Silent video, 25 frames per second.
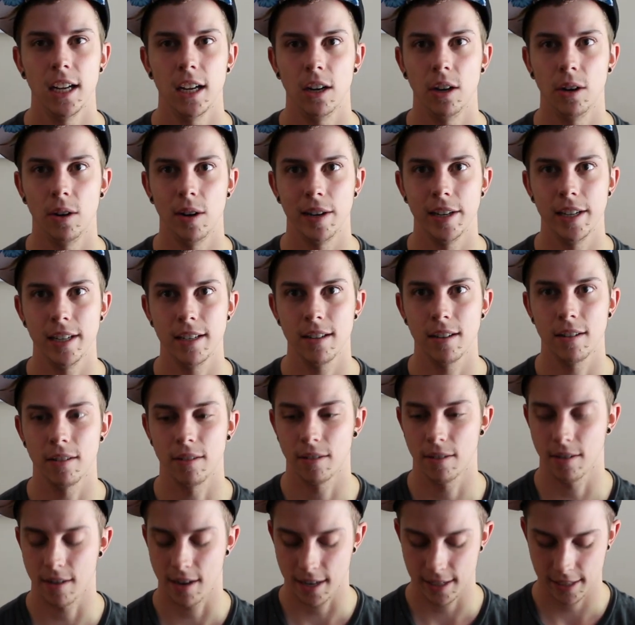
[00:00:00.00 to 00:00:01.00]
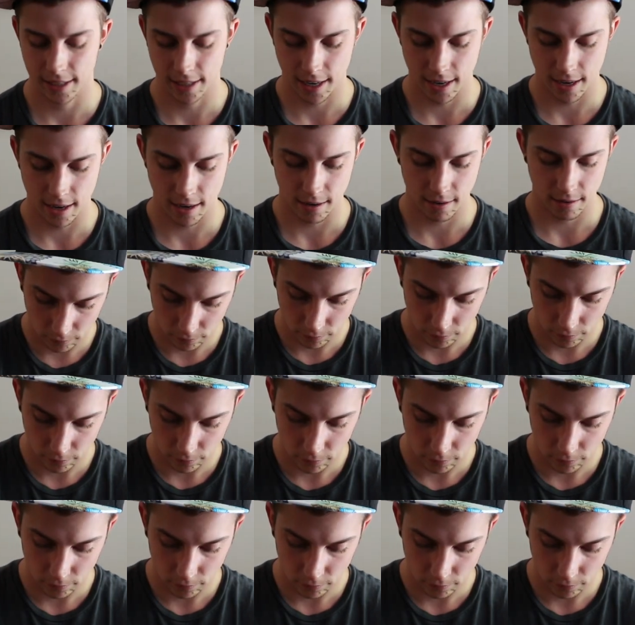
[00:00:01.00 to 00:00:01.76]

oh, I need to go cross that out.